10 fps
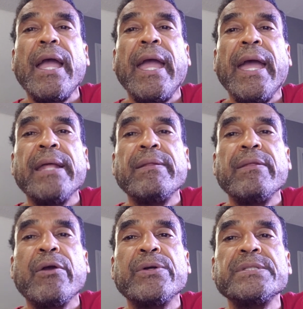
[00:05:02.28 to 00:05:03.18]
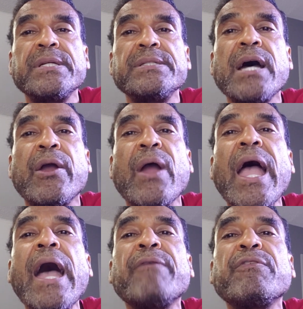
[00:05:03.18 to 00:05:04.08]
And there is an entire
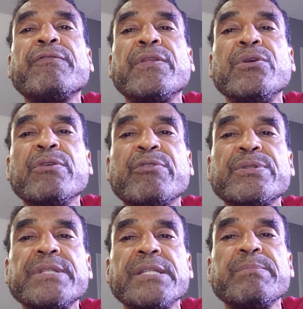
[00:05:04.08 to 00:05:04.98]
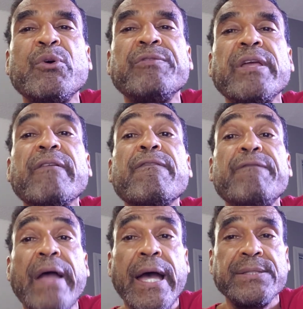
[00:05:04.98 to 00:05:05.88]
half of the universe that's moving
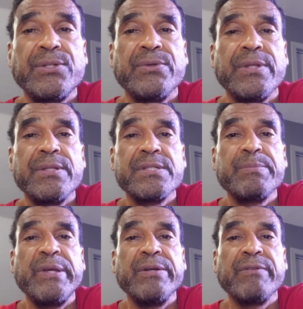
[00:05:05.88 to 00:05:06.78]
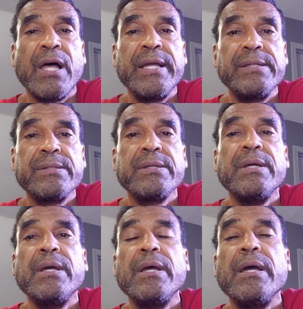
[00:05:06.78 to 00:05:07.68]
faster than the speed of light
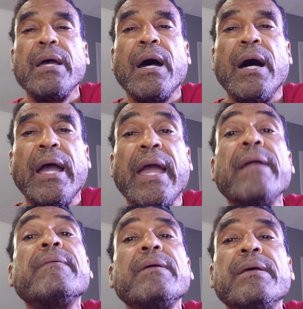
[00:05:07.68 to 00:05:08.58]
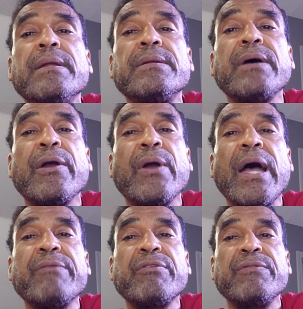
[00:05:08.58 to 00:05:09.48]
uh, and an entire
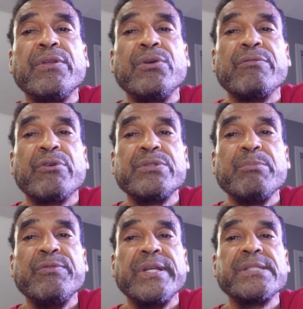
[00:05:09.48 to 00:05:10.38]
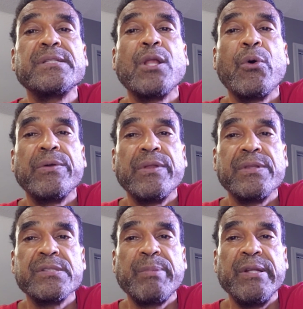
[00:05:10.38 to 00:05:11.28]
half of the universe moving slower
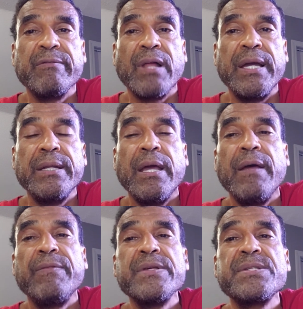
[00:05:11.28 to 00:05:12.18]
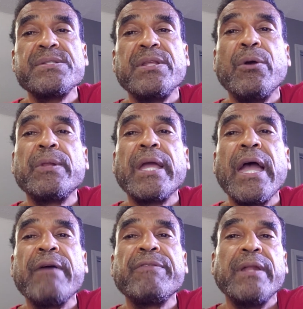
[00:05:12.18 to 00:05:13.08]
than the speed of light. This is the only
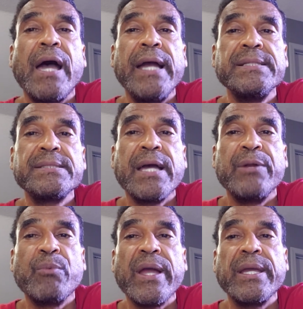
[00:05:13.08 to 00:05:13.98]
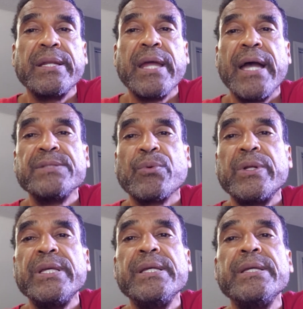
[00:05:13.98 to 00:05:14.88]
half that Einstein recognized
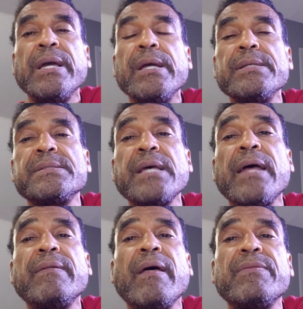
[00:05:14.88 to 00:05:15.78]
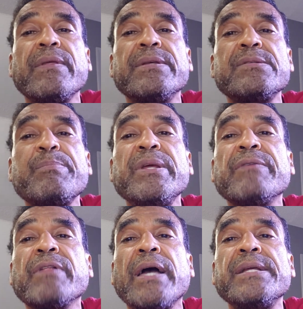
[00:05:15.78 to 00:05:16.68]
when he said that the speed
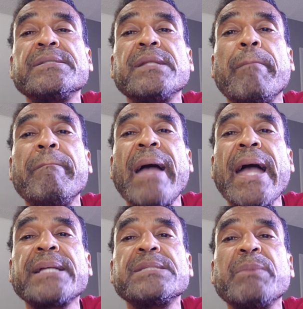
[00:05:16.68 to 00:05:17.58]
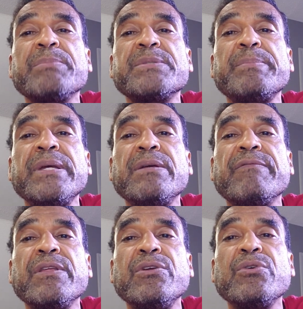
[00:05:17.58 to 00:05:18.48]
of light is the maximum speed
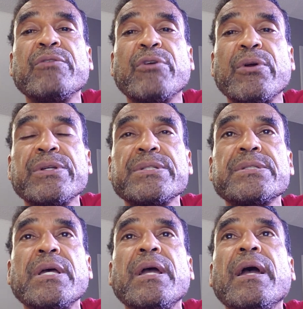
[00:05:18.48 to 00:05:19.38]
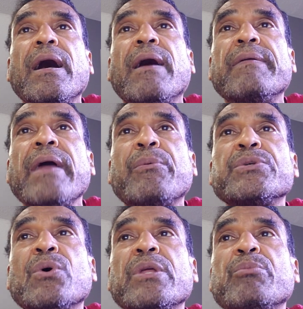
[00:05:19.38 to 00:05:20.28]
of the universe. Uh, that
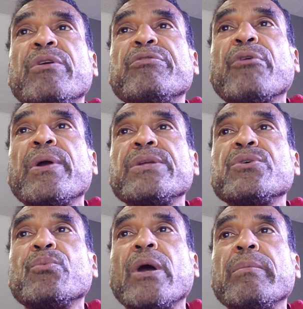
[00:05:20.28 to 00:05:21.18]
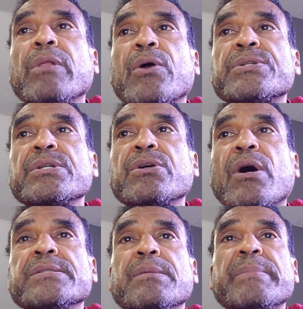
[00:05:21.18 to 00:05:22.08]
was only referring to what Larson
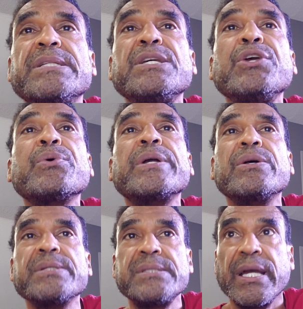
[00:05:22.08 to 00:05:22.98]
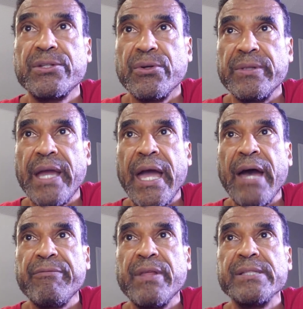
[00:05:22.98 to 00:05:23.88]
calls the material sector, the
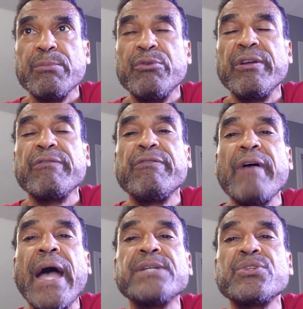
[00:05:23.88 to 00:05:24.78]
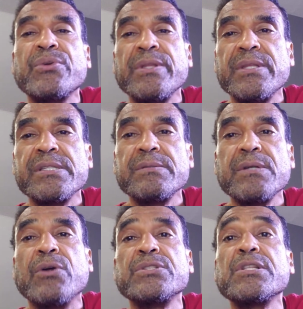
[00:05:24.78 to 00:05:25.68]
half that's moving faster than the,
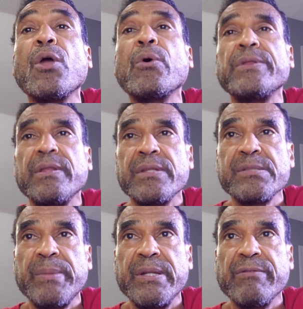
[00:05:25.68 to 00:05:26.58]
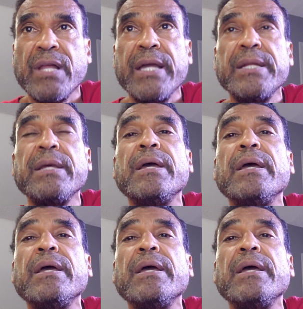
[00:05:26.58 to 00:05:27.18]
or slower than the speed of light.